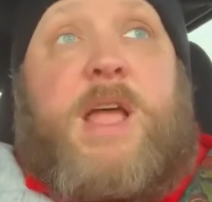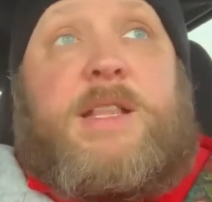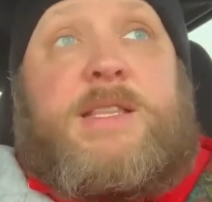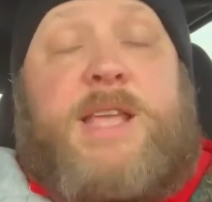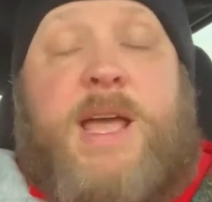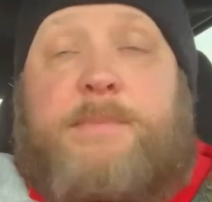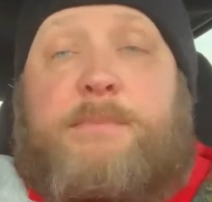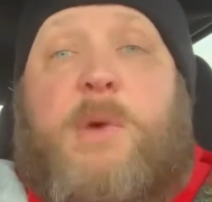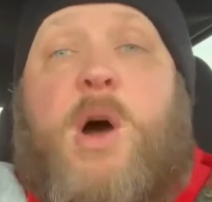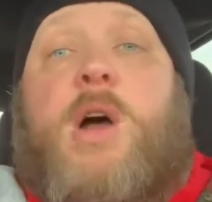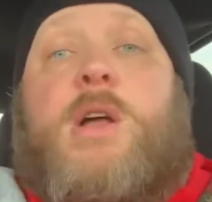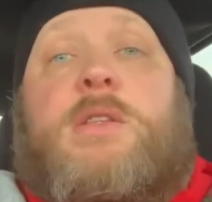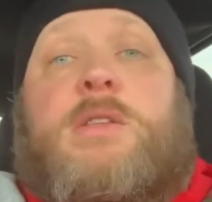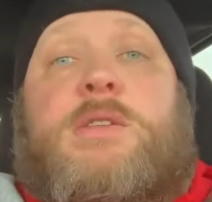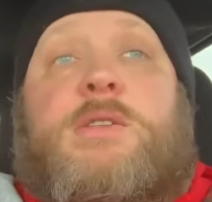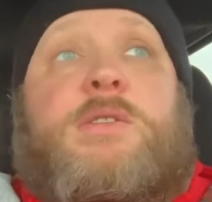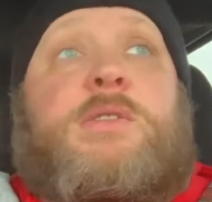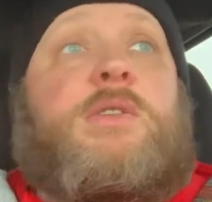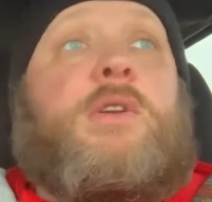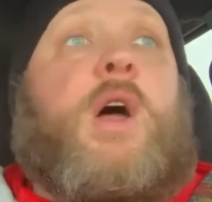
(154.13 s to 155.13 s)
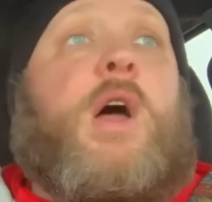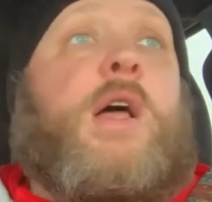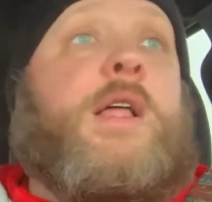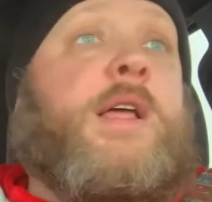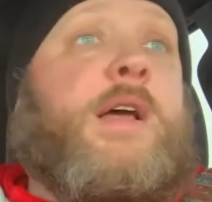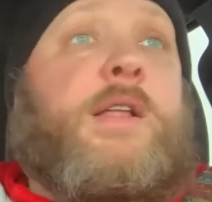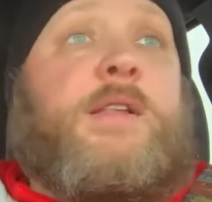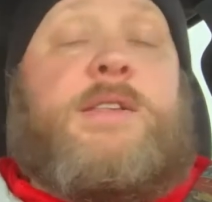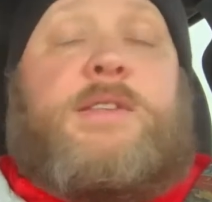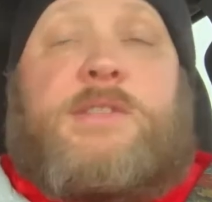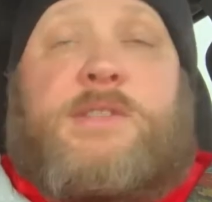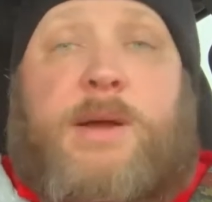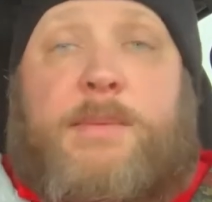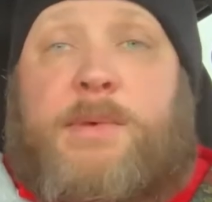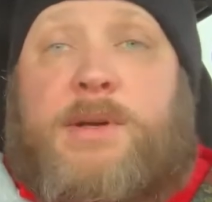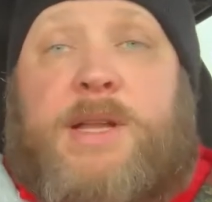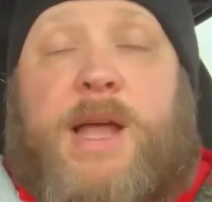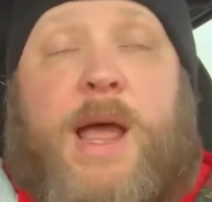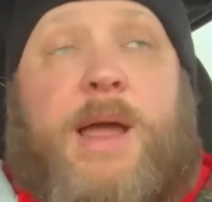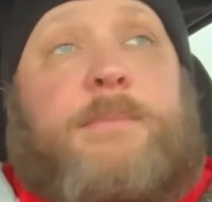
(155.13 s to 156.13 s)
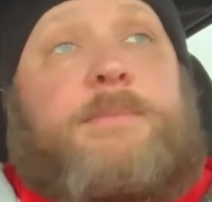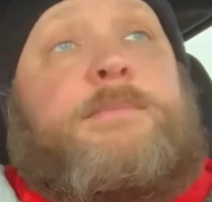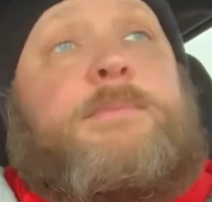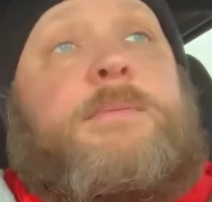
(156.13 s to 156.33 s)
10 months in summertime.